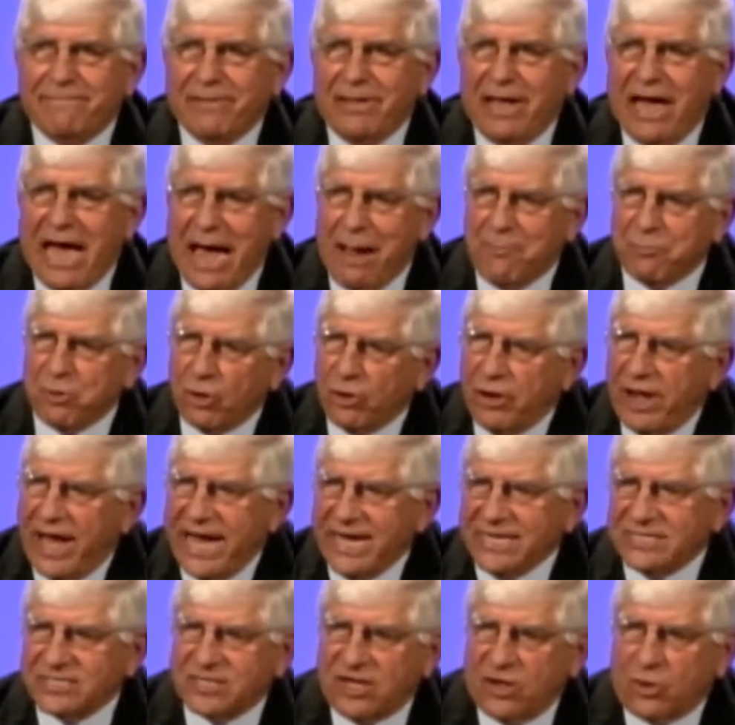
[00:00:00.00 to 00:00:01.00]
I'm going to
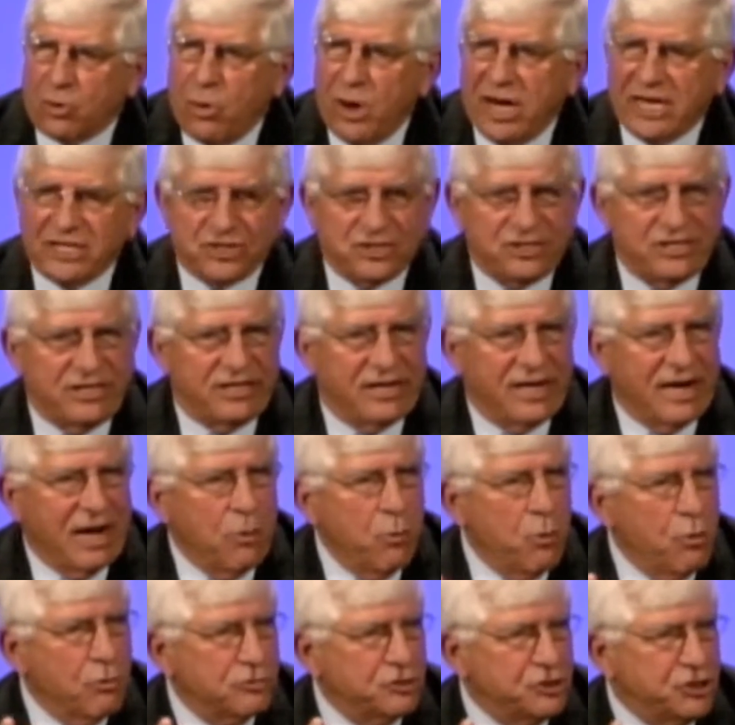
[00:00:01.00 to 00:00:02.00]
ask a question and I
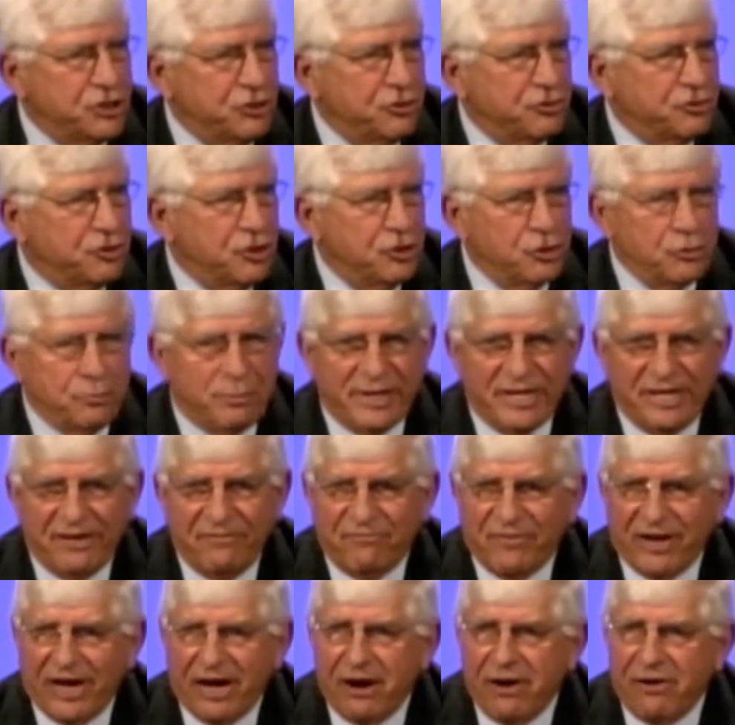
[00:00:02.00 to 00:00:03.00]
want you to be
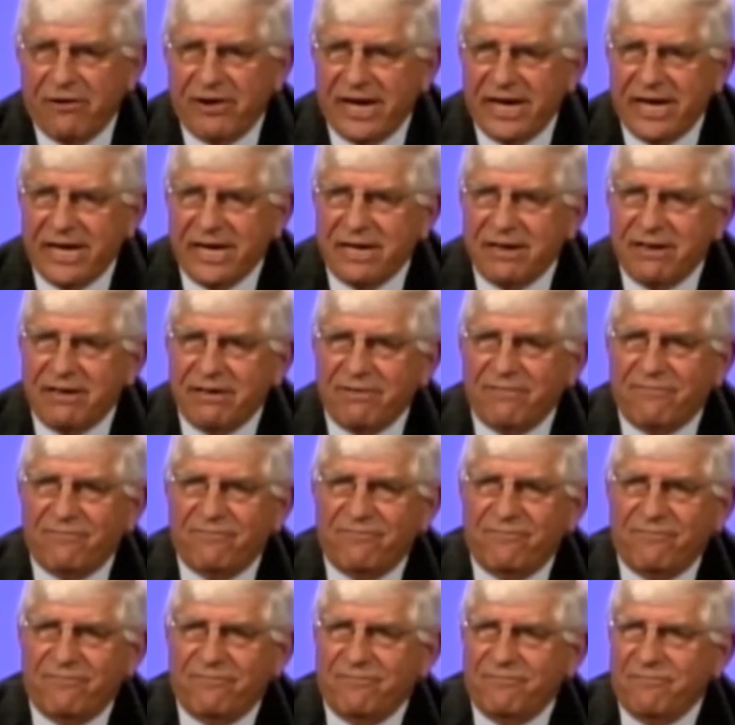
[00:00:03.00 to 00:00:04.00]
very
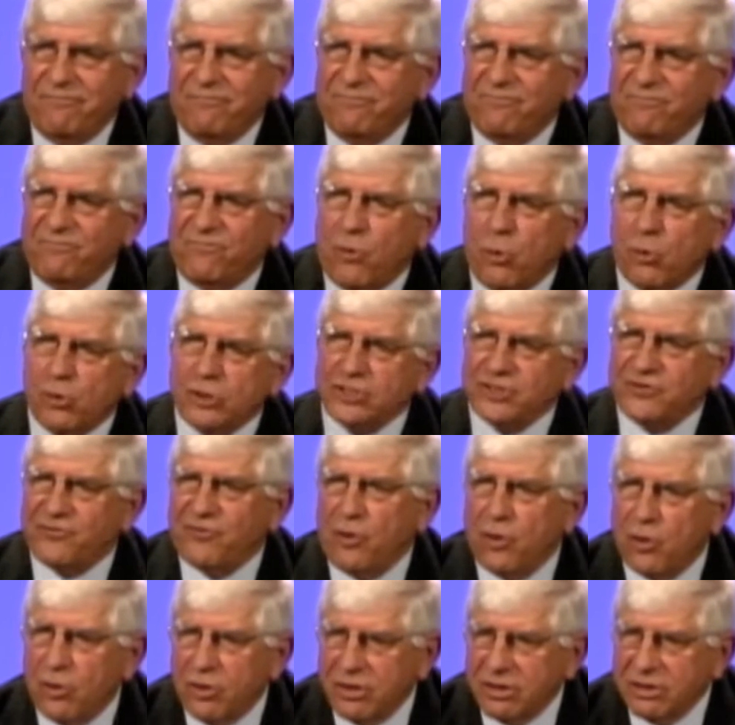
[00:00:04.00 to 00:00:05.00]

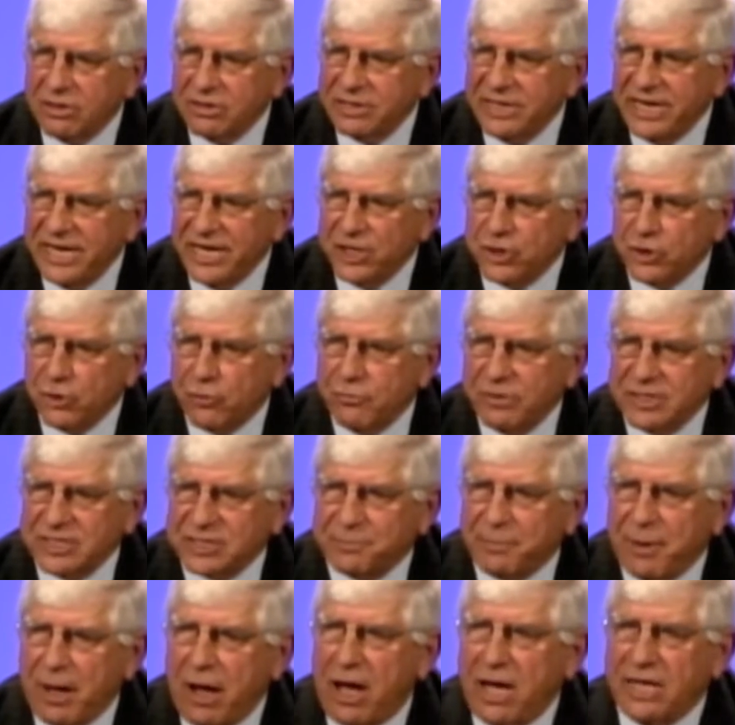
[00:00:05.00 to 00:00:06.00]
forceful in your
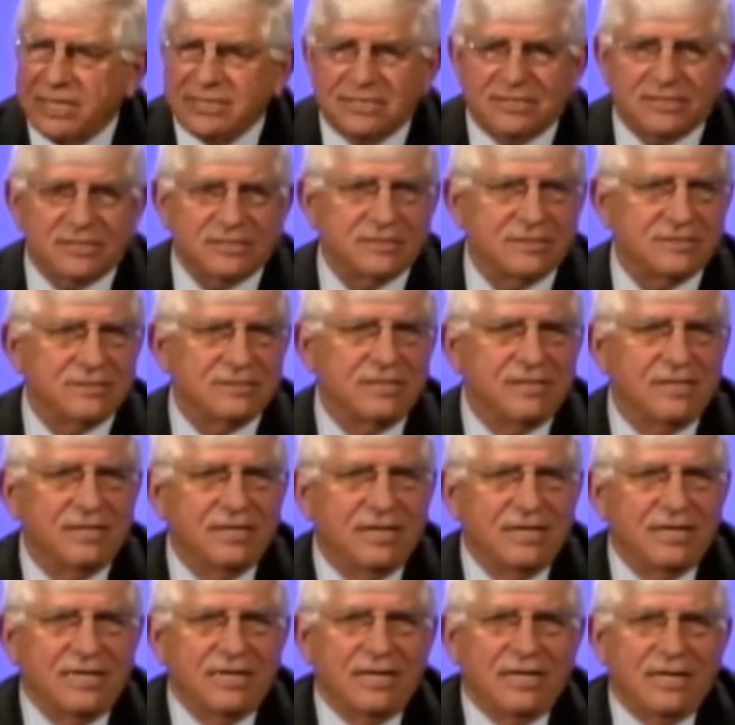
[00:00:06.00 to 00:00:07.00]
response
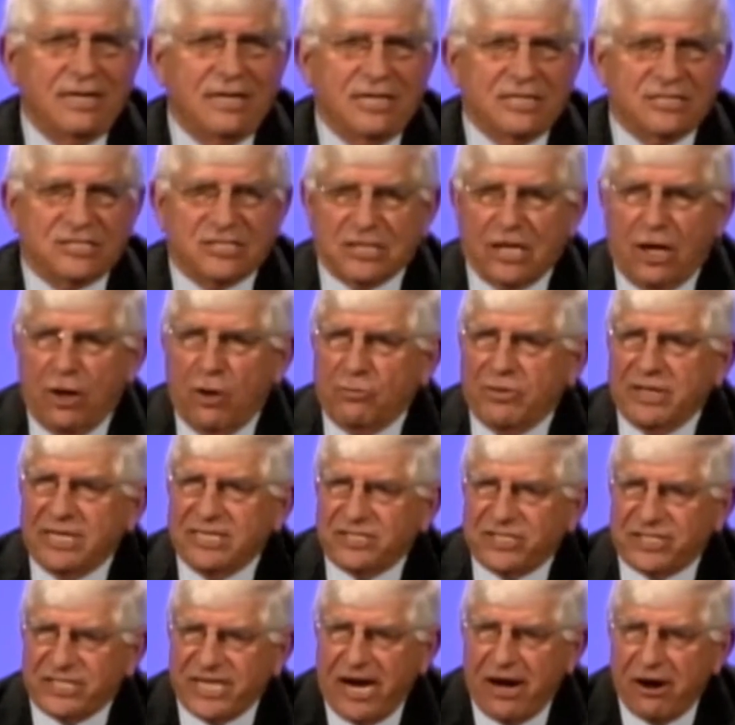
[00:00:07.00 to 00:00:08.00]
so that
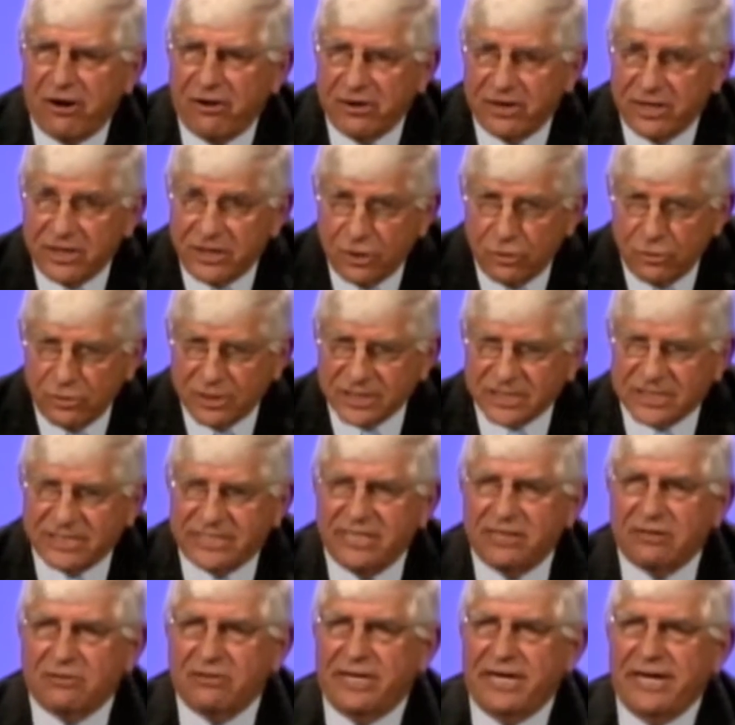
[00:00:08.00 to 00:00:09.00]
Sharon, who is
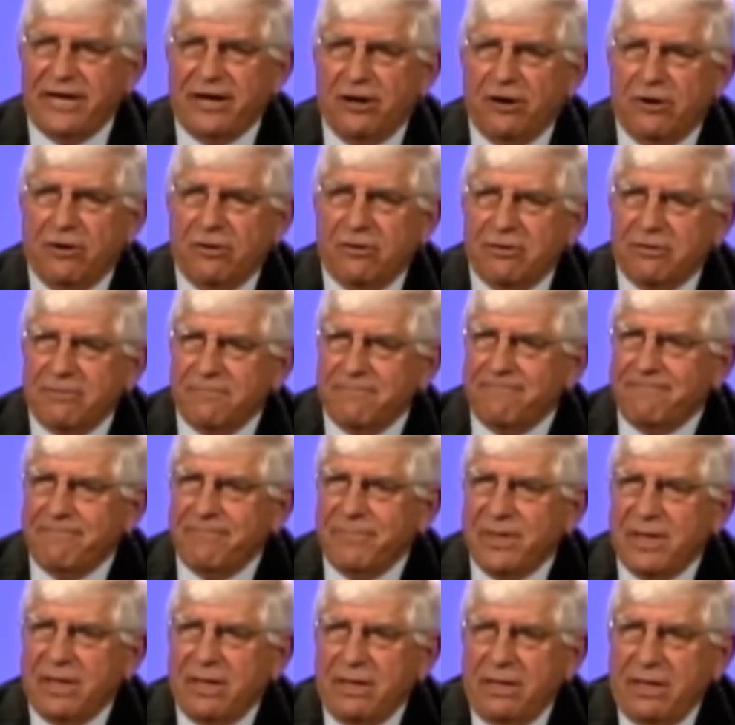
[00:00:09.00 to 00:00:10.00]
still here
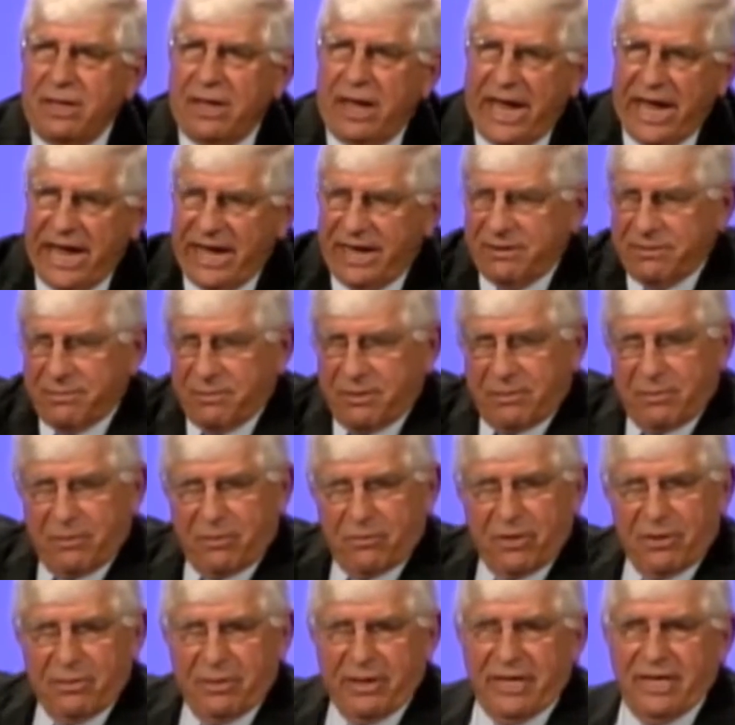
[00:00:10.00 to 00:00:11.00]
and
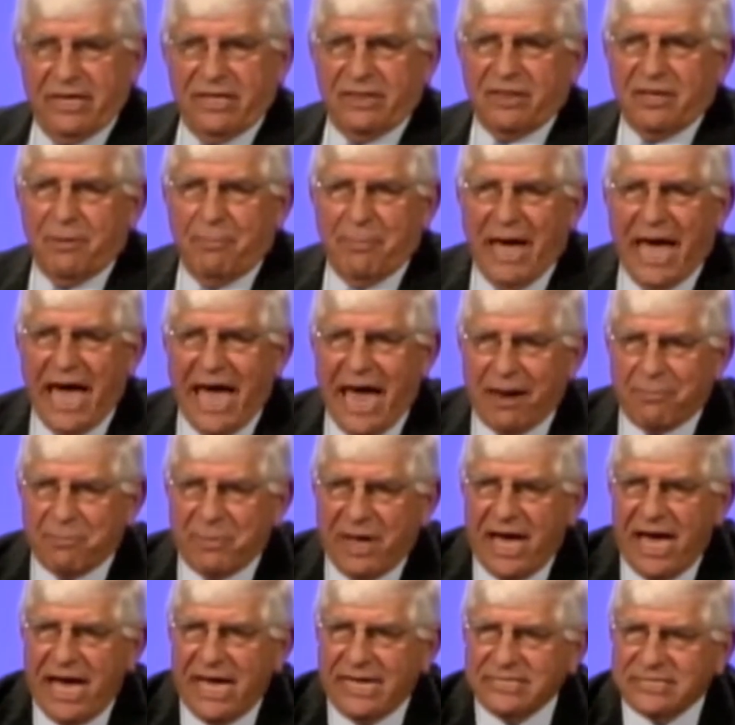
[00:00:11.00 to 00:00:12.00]
in the back
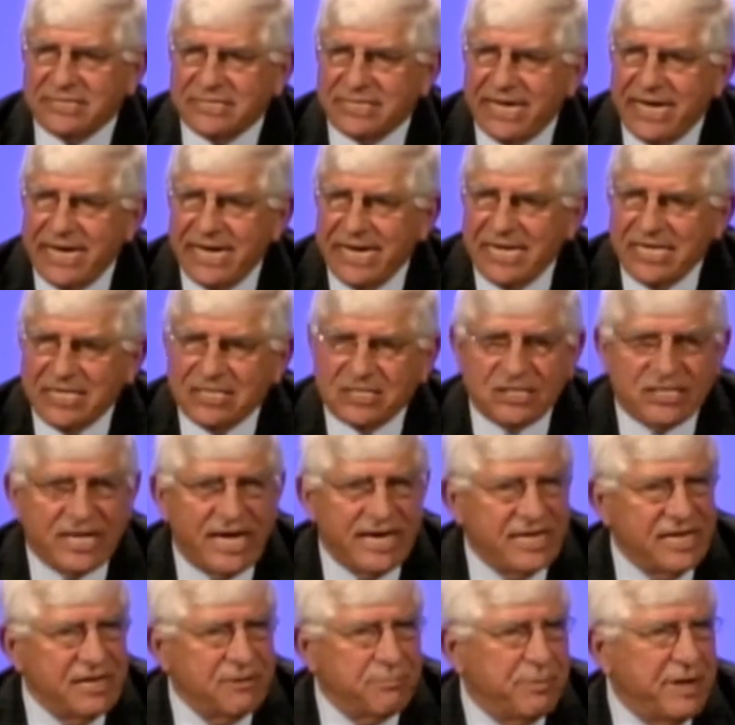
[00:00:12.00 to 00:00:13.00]
behind stage
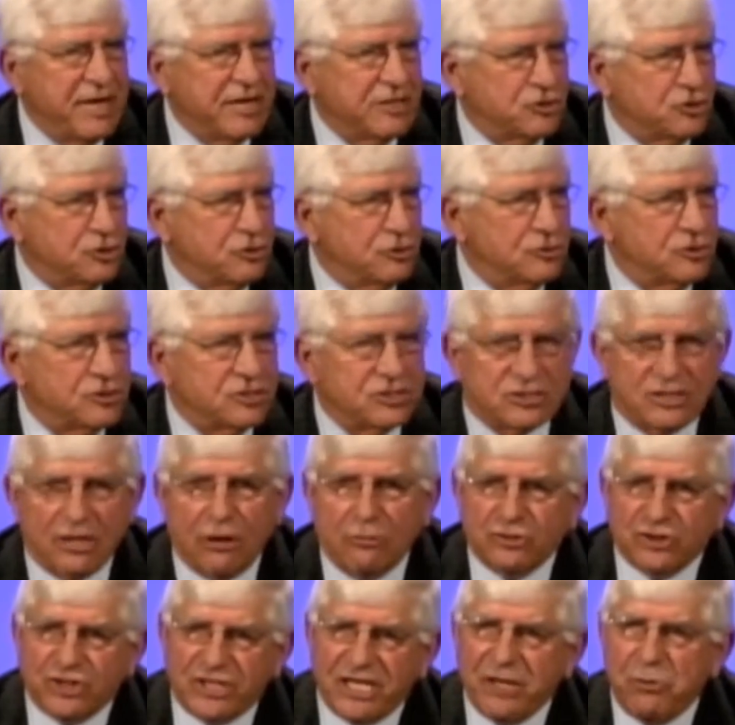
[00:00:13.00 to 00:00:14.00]
taking pictures,
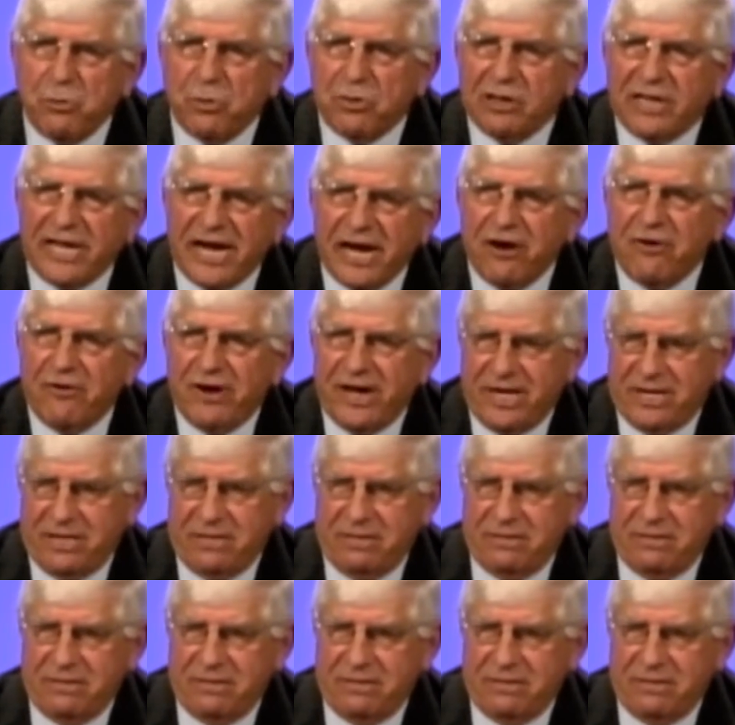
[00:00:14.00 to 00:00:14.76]
so she will hear it.